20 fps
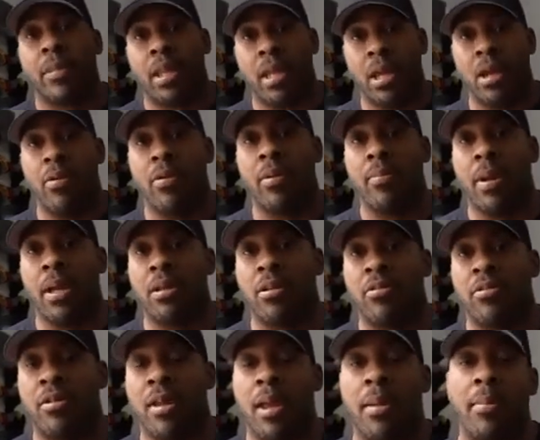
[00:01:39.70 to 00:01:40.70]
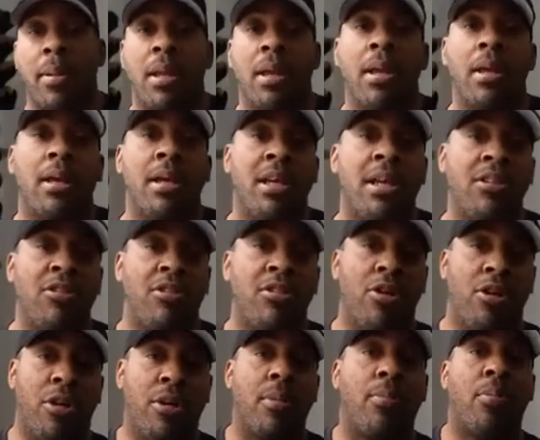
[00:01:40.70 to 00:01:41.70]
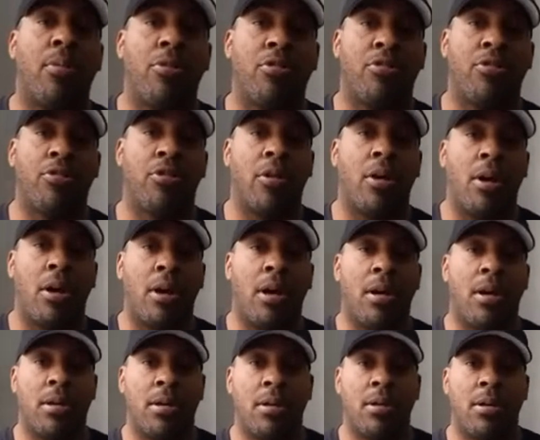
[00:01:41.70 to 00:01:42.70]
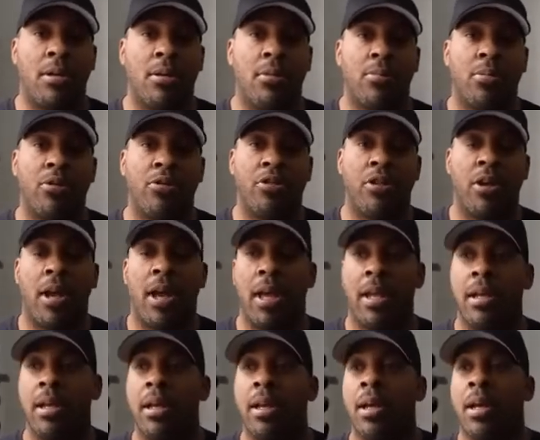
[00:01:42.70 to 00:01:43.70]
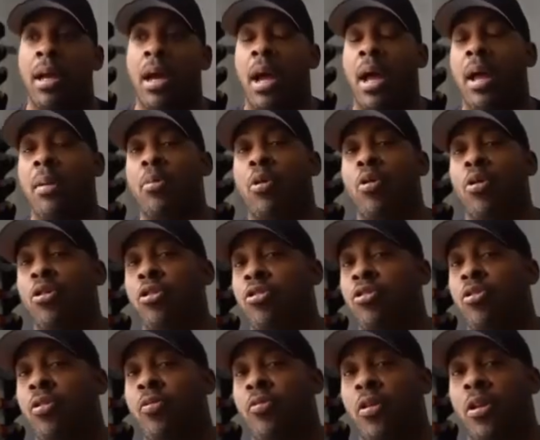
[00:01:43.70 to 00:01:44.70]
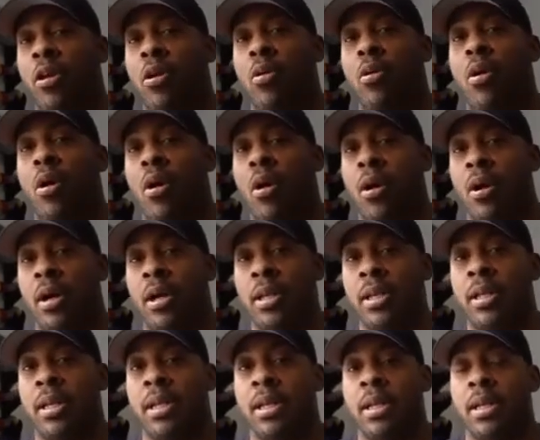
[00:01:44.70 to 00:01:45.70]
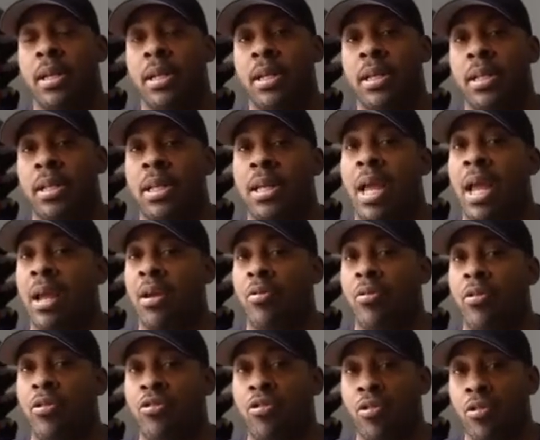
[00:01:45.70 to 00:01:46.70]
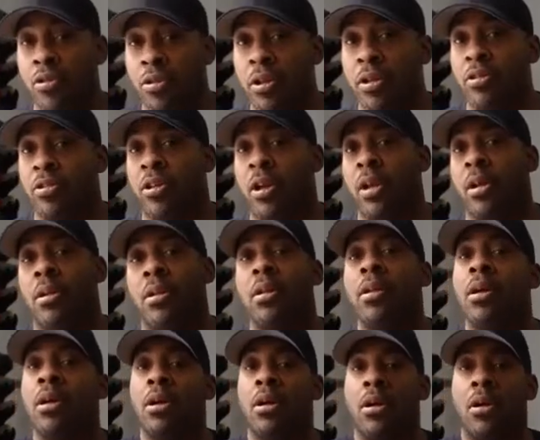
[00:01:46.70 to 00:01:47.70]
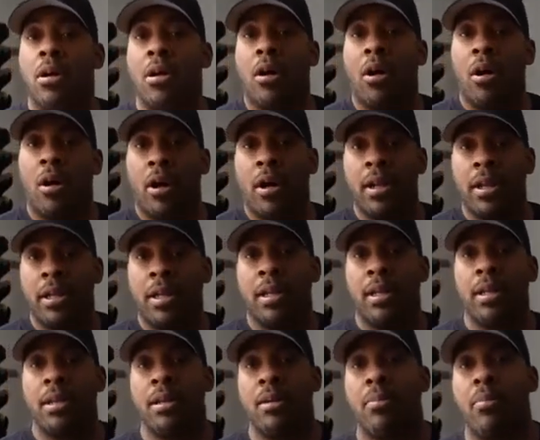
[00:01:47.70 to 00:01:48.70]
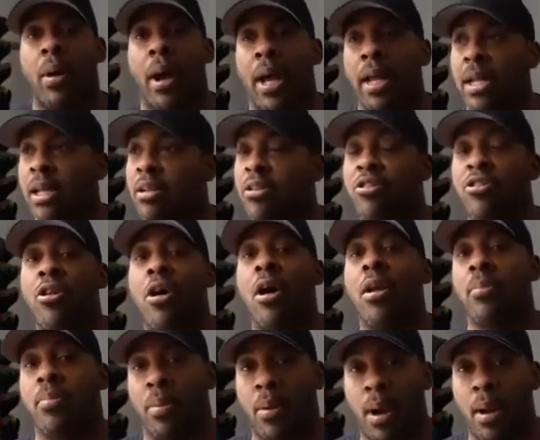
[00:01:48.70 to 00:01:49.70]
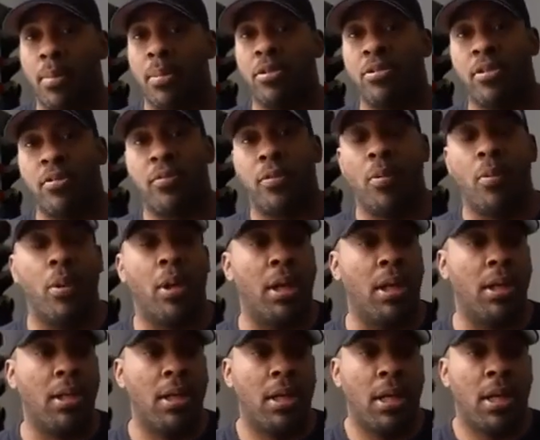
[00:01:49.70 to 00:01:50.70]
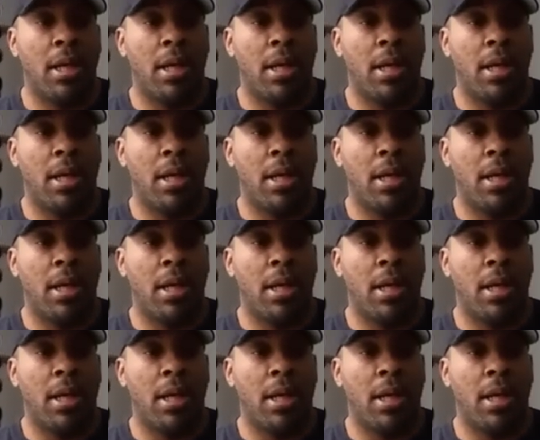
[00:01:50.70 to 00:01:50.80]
he already made this statement. He's looking to push ahead. I'm going to do a video on the Angry Truth channel on Biden's gun promise, if you will.